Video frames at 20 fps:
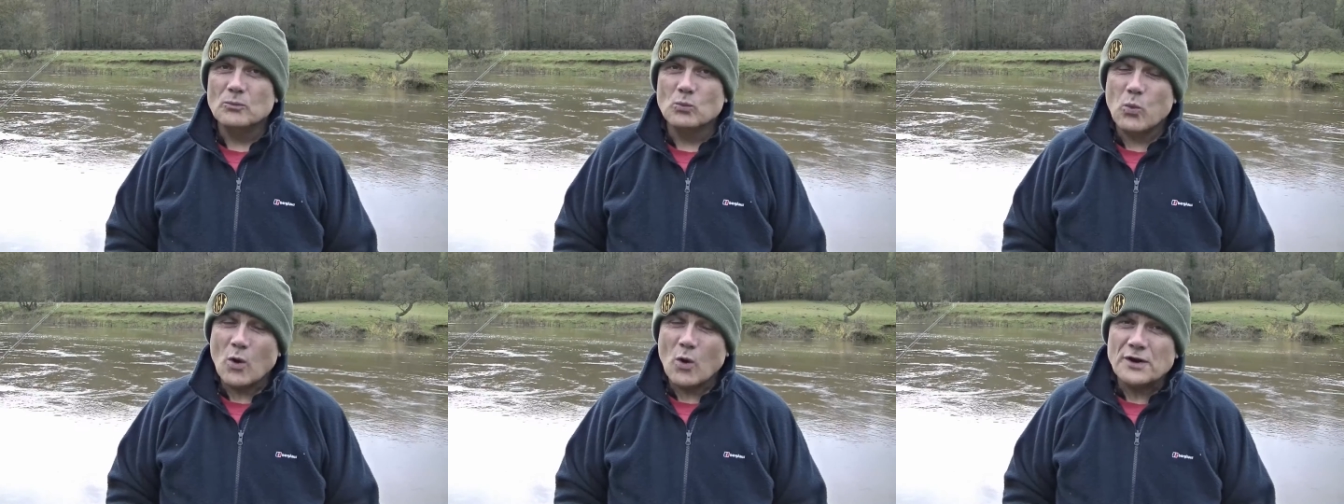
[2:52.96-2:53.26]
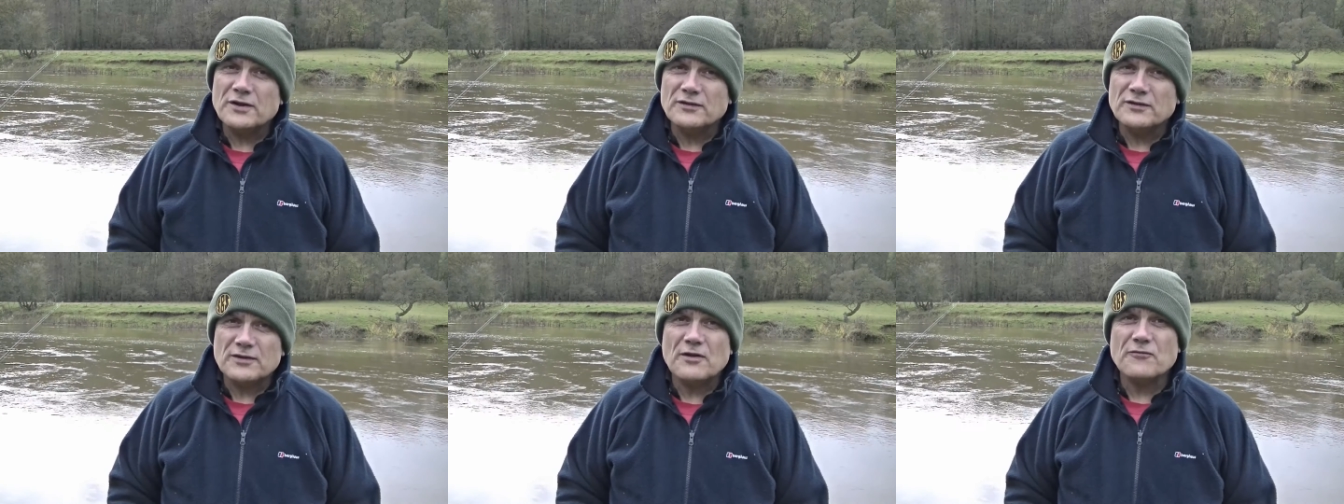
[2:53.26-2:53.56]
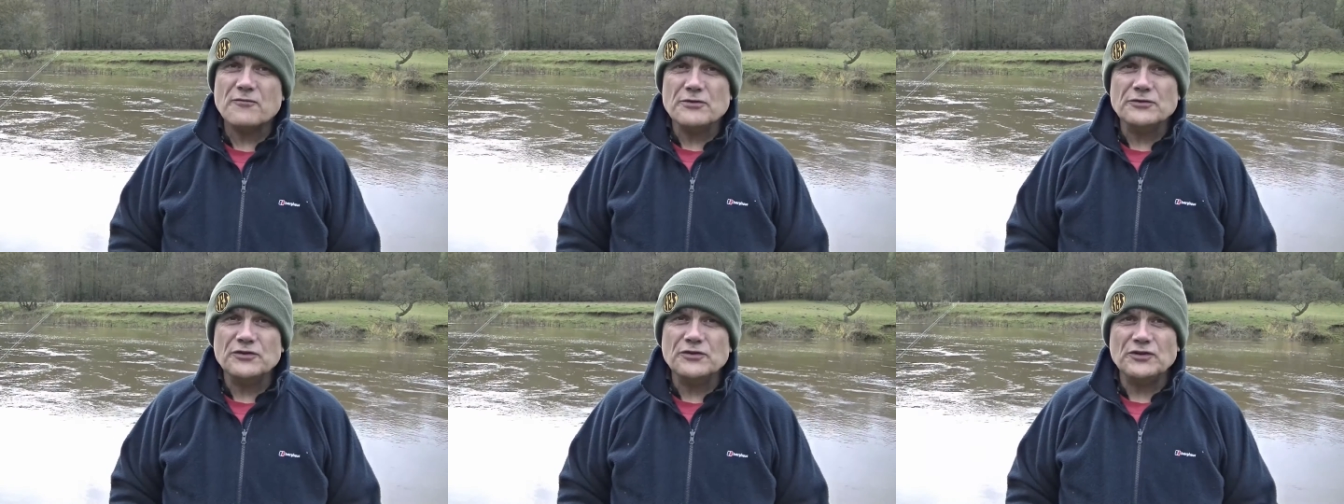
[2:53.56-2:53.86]
What a
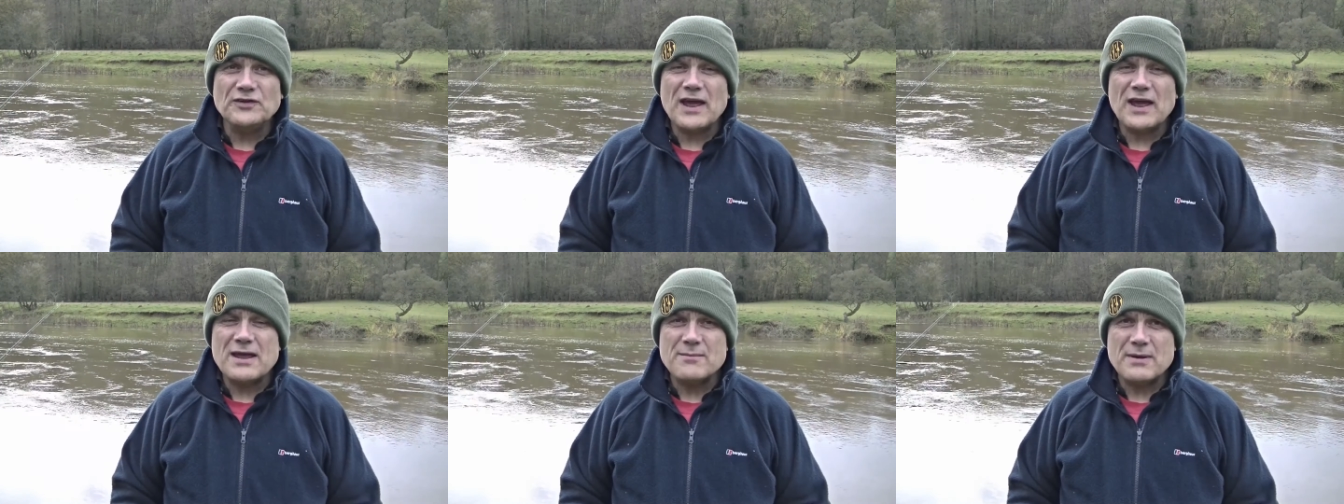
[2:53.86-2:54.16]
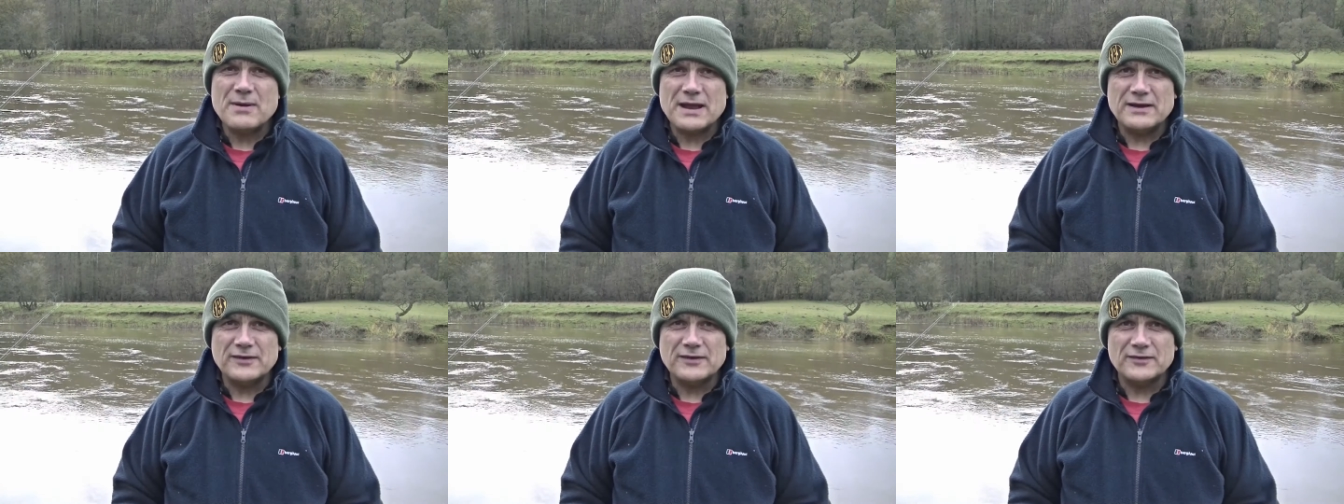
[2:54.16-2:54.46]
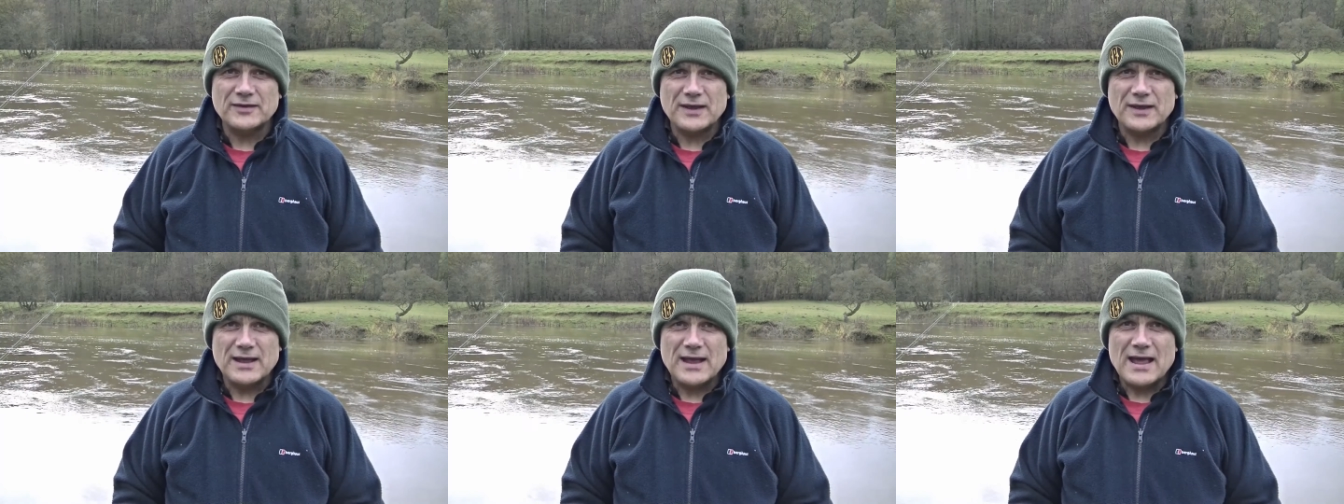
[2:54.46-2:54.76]
difference a day
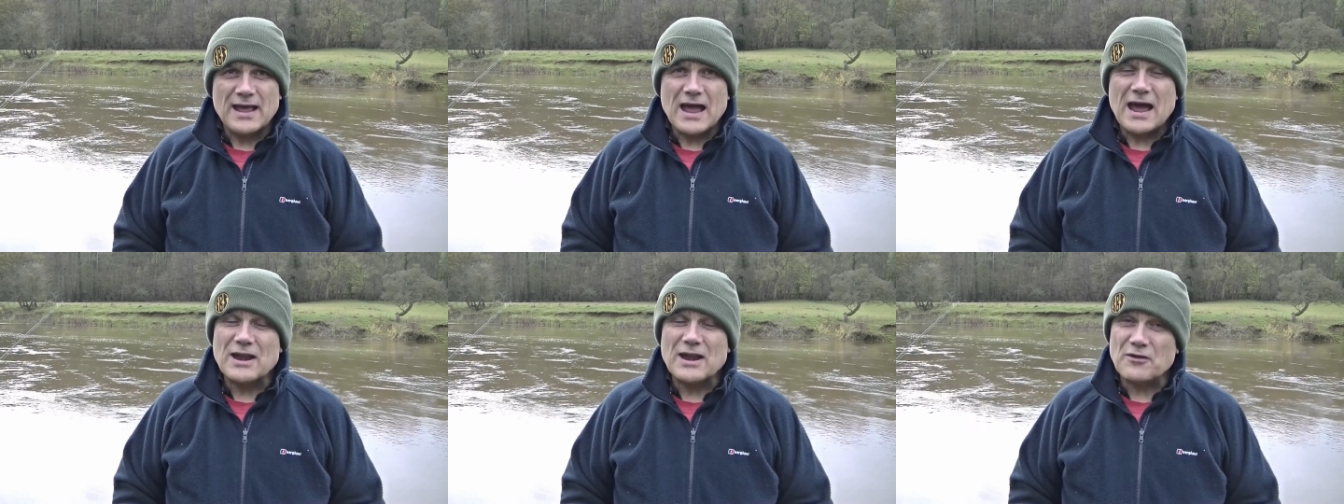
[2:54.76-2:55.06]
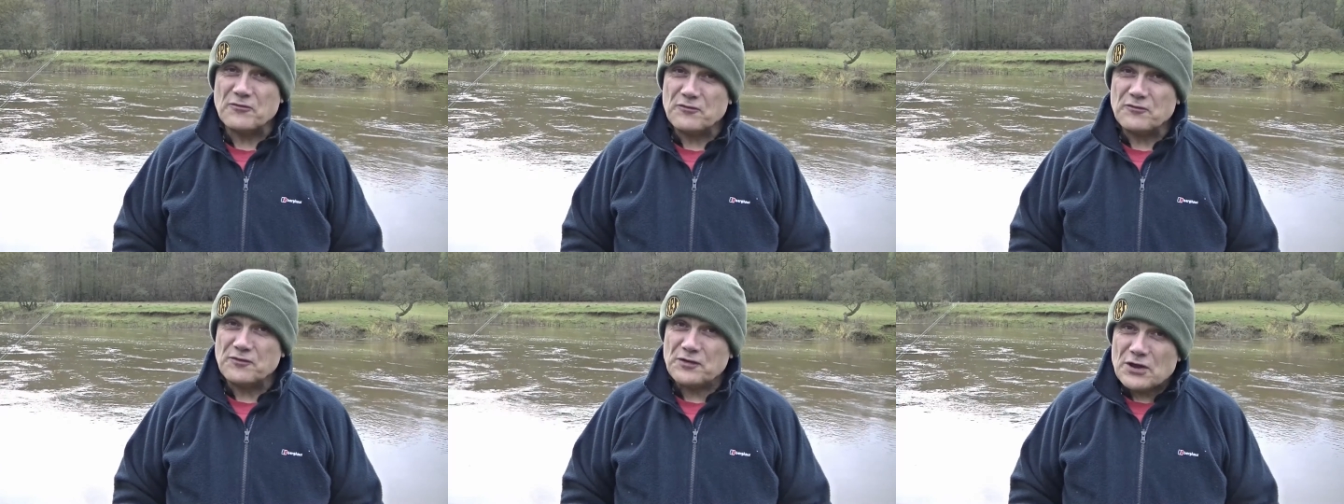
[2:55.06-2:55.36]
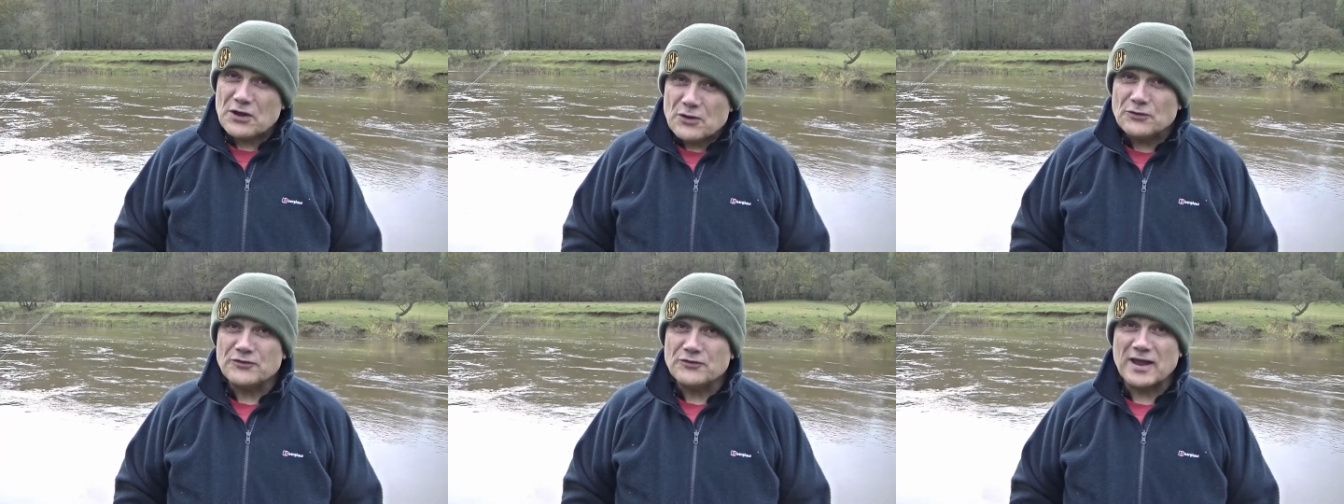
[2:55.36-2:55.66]
makes, and a
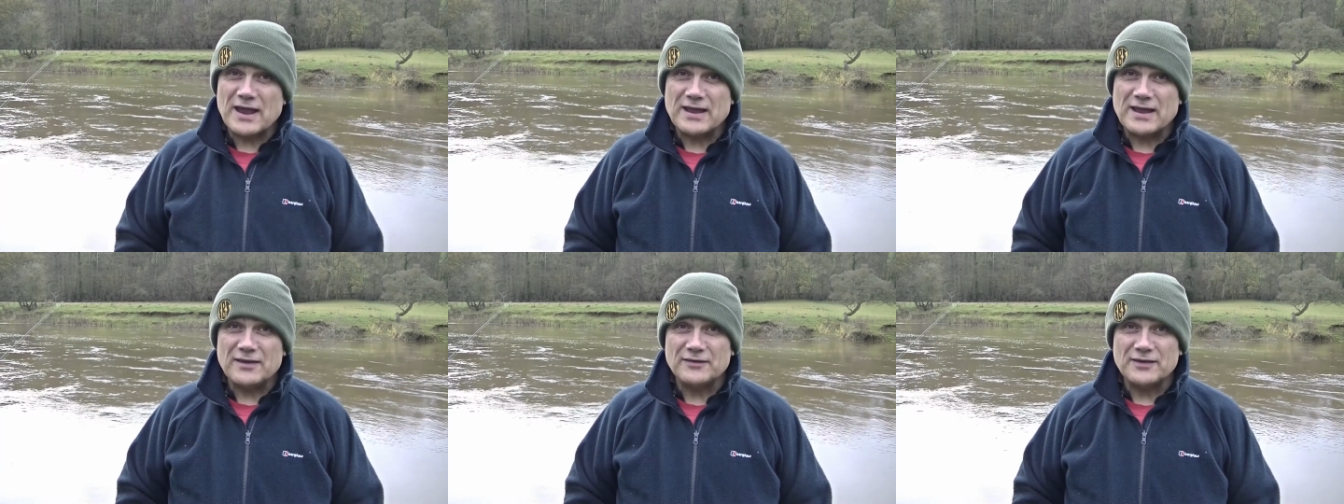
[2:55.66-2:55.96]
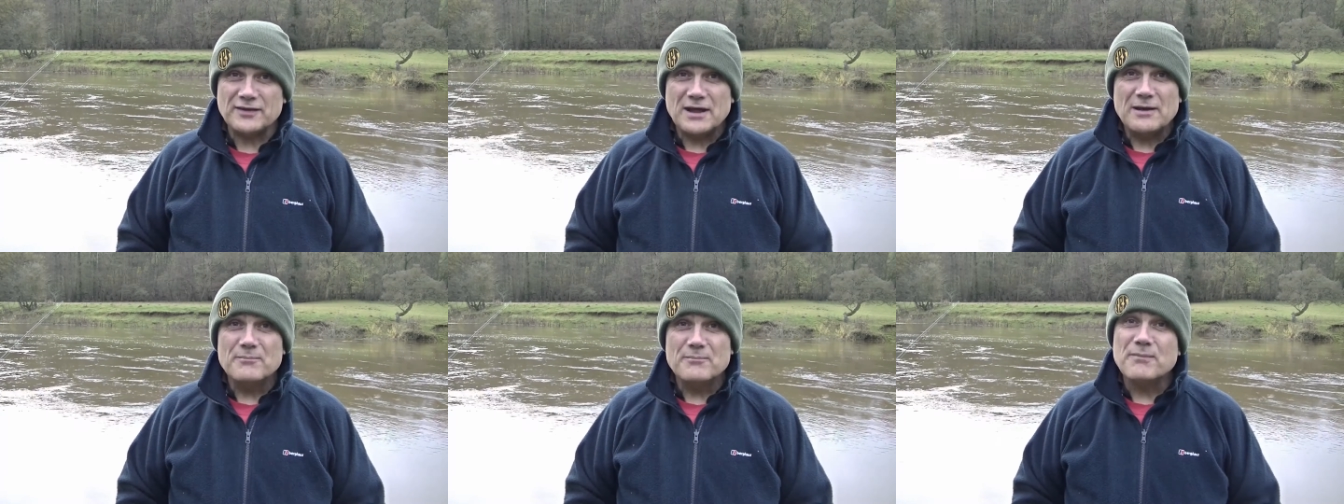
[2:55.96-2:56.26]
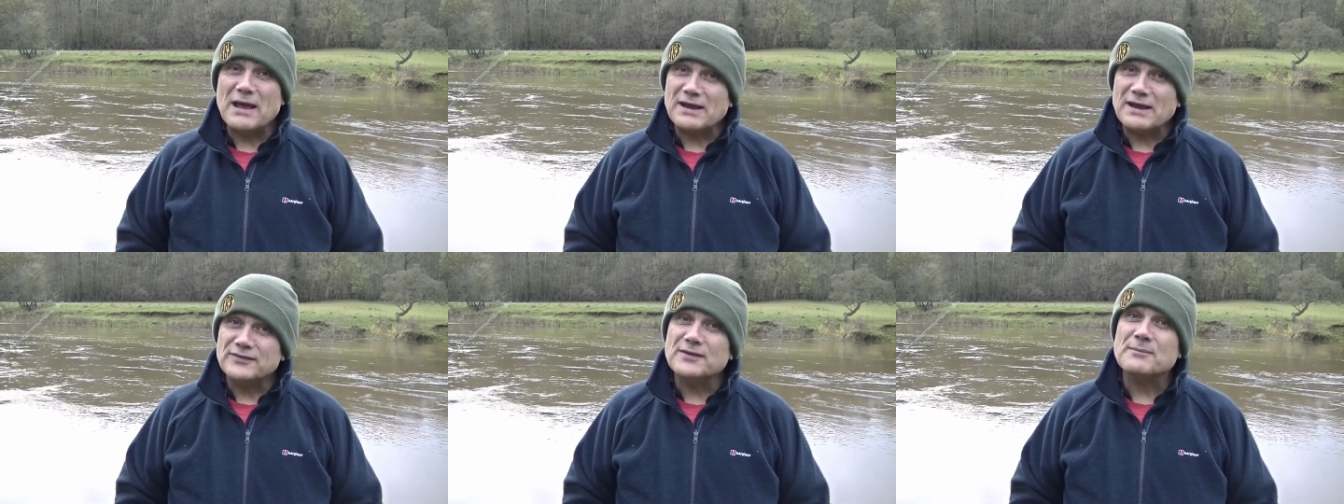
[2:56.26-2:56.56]
few days
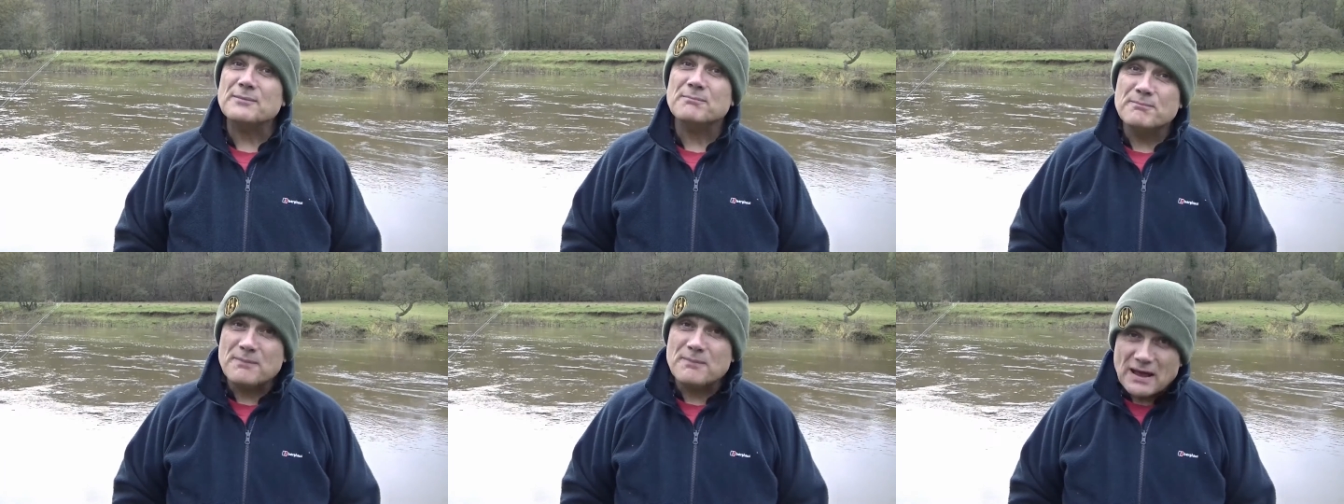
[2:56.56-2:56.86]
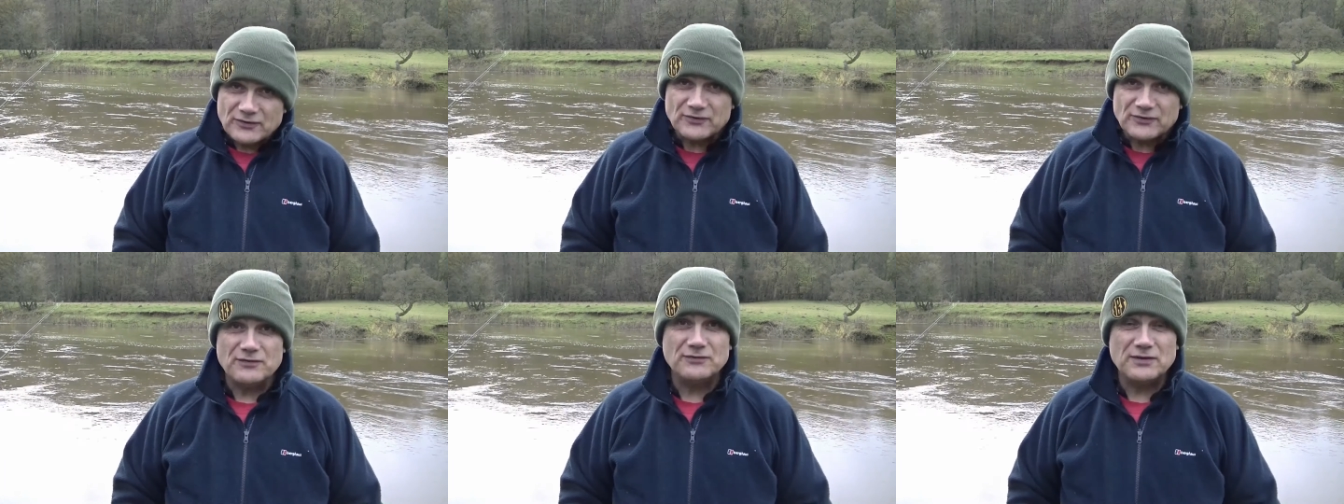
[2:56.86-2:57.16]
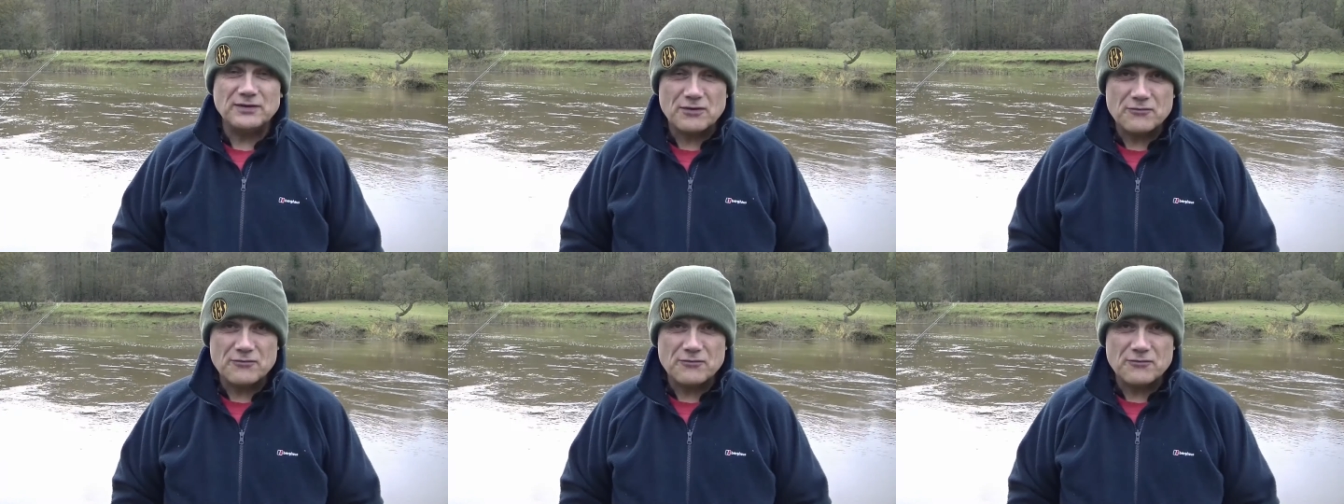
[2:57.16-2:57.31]
makes a massive